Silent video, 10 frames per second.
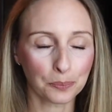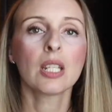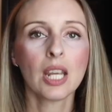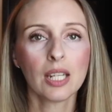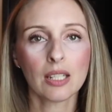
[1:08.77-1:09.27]

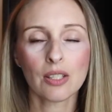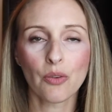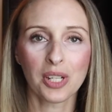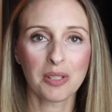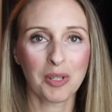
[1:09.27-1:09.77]
Today is
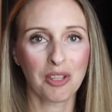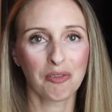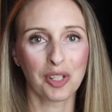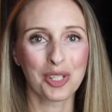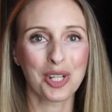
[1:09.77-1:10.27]
going to be the
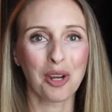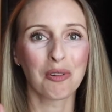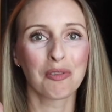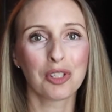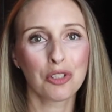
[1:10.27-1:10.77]
first
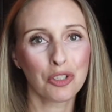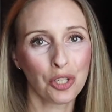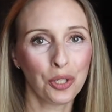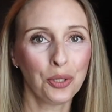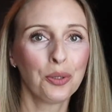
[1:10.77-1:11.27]
of
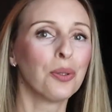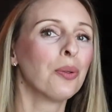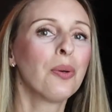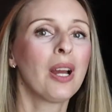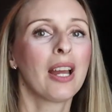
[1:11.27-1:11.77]

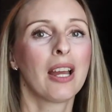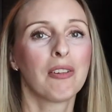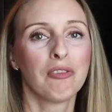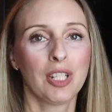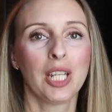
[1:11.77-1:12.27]
2
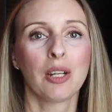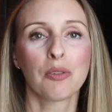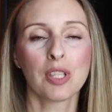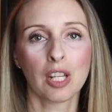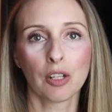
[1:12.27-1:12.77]

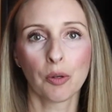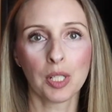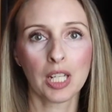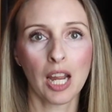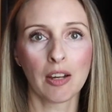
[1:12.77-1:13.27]
videos that are going
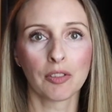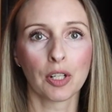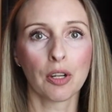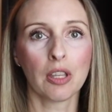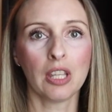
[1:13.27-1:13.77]
to
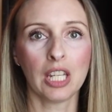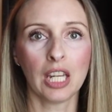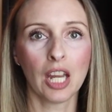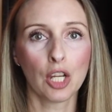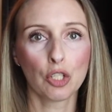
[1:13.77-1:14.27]
cover
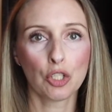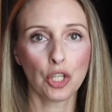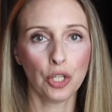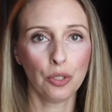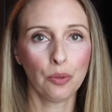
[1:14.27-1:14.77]
the
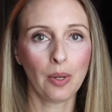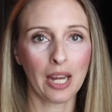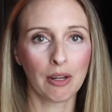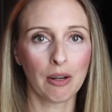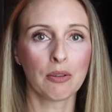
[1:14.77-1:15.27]
2
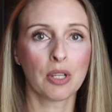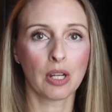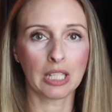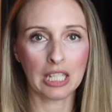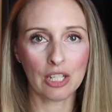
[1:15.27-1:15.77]
arrows
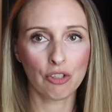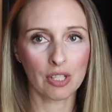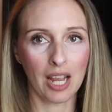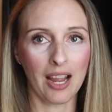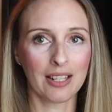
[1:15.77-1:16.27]
on each
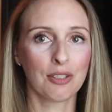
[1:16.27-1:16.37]
side.